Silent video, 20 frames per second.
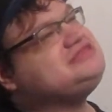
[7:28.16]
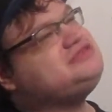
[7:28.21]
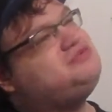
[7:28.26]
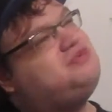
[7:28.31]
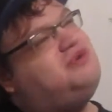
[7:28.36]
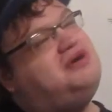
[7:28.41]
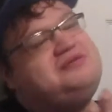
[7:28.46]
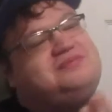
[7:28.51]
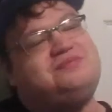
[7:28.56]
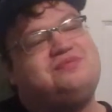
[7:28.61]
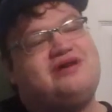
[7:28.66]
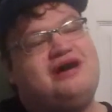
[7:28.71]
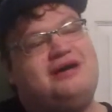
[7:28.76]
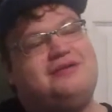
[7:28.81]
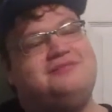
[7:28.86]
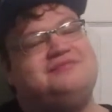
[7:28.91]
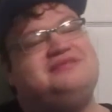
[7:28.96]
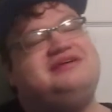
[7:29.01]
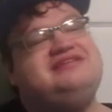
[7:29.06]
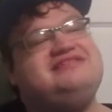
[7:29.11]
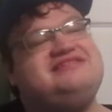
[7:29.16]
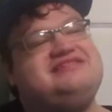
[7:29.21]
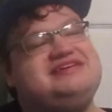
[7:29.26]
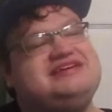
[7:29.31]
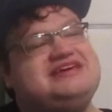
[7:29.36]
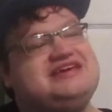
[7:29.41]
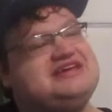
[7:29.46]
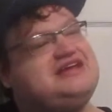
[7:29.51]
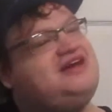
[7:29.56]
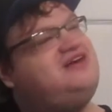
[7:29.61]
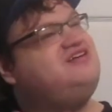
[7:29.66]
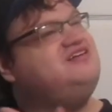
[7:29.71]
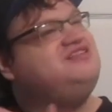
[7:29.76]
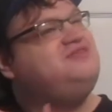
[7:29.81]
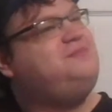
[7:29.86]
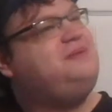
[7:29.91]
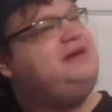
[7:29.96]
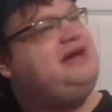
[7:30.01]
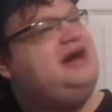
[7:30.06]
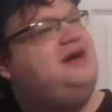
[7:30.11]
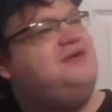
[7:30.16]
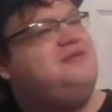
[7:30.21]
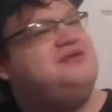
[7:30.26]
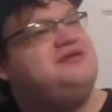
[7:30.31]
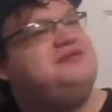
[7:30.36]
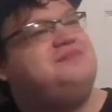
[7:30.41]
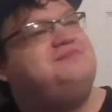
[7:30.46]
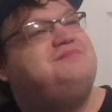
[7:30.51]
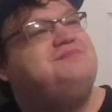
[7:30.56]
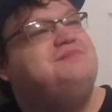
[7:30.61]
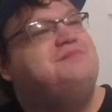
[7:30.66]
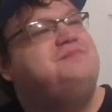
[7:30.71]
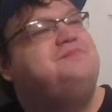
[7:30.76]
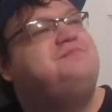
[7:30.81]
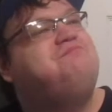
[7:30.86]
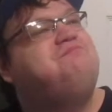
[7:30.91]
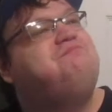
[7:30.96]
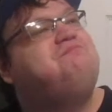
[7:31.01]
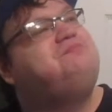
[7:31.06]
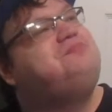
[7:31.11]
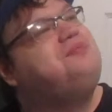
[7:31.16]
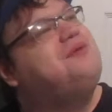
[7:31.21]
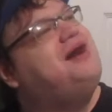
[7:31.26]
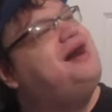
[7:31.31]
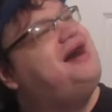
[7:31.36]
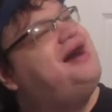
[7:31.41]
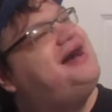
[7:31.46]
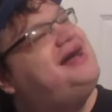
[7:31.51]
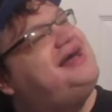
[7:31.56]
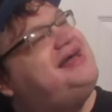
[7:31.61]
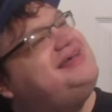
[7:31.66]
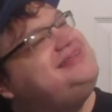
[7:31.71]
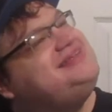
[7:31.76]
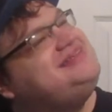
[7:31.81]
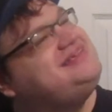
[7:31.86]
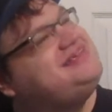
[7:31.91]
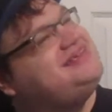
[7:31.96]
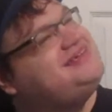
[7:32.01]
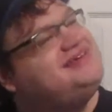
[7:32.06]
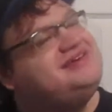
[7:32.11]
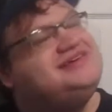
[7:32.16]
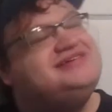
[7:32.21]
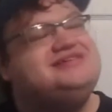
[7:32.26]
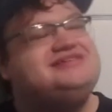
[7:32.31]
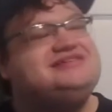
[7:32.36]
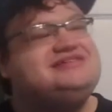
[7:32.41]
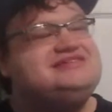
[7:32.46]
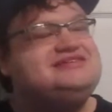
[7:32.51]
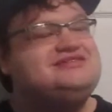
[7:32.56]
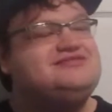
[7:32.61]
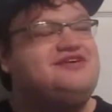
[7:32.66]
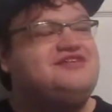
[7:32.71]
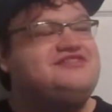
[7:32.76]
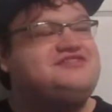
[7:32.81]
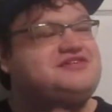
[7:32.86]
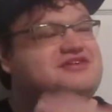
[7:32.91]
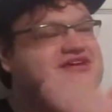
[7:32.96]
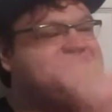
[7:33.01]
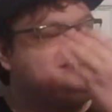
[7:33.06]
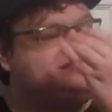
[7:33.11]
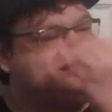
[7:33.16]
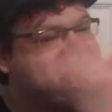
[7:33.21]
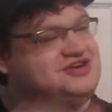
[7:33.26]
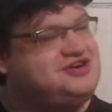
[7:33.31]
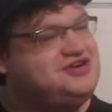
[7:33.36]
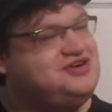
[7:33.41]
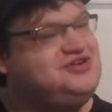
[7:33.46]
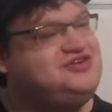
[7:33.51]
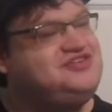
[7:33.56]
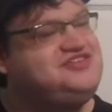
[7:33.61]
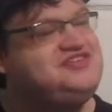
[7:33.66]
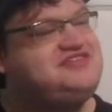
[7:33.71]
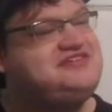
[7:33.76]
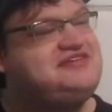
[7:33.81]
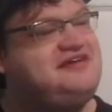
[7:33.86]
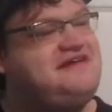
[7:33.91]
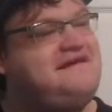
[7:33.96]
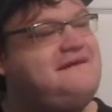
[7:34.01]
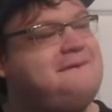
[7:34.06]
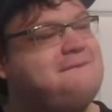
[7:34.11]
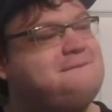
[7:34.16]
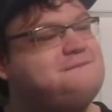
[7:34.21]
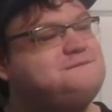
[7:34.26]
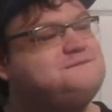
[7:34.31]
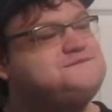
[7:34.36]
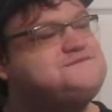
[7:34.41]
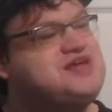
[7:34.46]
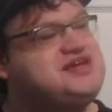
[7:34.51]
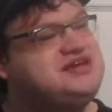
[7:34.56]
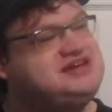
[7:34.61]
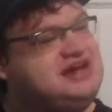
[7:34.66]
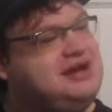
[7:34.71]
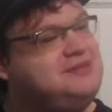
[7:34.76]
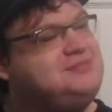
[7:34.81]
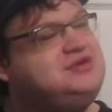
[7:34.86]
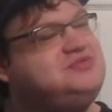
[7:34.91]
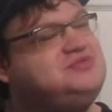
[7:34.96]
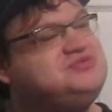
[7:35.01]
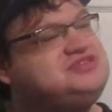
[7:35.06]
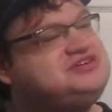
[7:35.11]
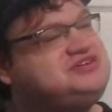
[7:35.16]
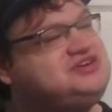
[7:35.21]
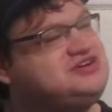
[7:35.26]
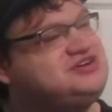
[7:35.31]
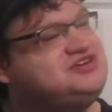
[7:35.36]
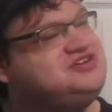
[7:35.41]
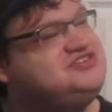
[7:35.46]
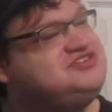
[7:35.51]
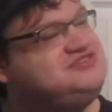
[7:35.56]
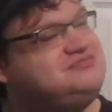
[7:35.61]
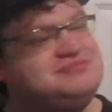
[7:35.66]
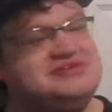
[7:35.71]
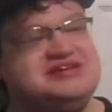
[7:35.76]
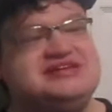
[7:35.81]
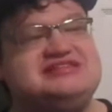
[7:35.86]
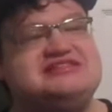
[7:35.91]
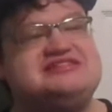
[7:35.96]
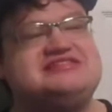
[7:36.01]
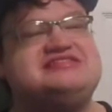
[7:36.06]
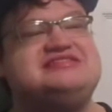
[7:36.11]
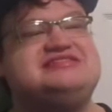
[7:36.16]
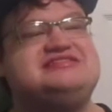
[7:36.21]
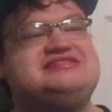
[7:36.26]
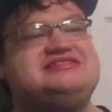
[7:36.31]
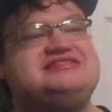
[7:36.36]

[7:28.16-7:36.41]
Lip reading: what problem is you get all the power, but you also get the curse. And coming with the curse means